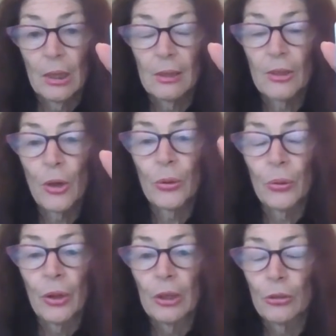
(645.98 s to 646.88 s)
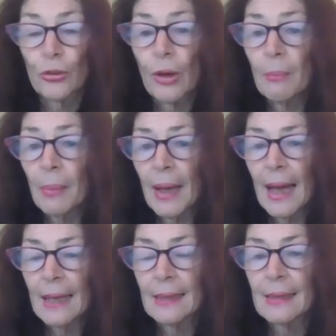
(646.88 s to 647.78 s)
So Trump
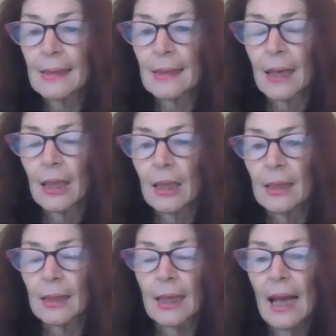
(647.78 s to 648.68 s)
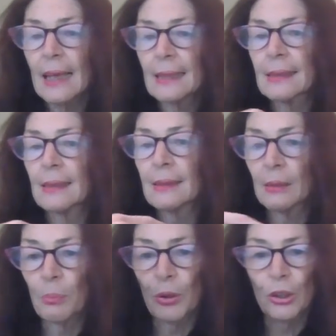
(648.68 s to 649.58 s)
has cast
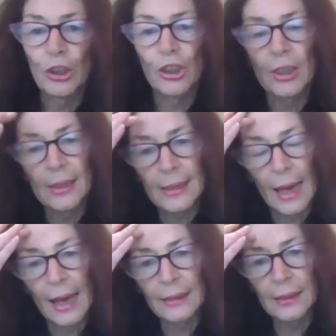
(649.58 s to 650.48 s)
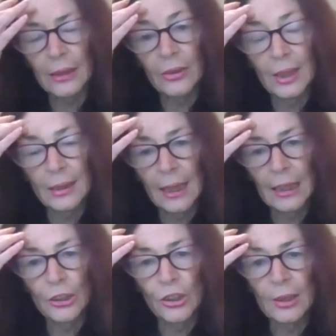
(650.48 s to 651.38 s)
aspersions at the
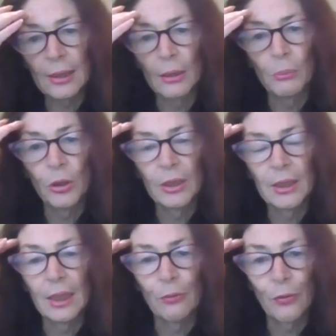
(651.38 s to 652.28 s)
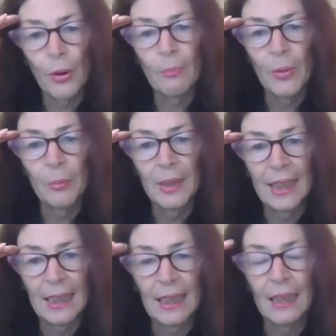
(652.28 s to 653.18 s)
intelligence community from the
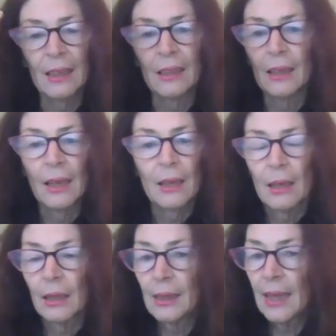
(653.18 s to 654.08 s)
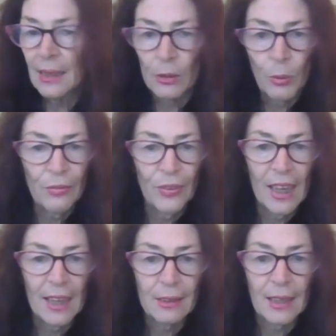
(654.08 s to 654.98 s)
beginning, lest we
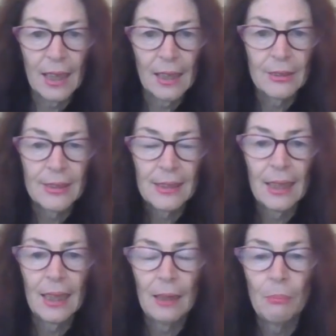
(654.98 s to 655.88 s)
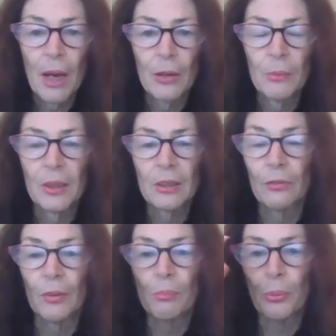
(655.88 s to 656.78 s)
forget the Helsinki moment
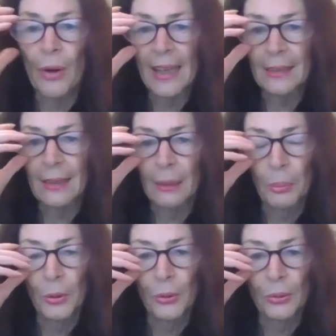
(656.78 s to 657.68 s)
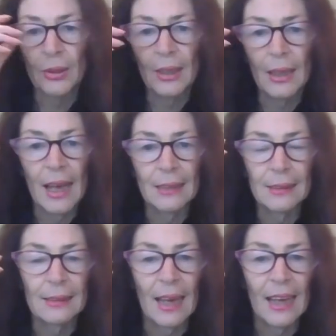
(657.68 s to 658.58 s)
of embracing Putin and
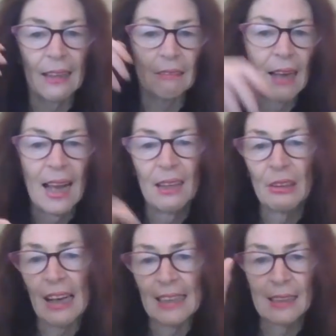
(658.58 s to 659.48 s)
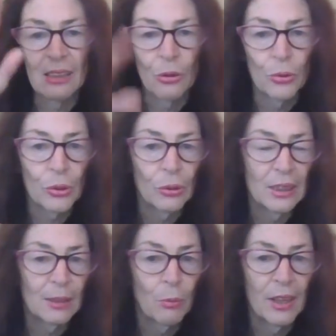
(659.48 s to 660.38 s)
saying, our guys thought all
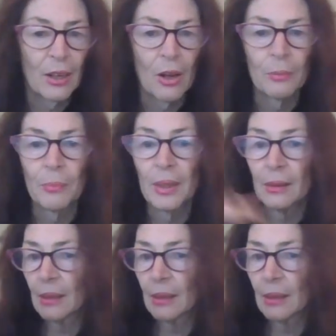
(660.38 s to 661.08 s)
this went on, but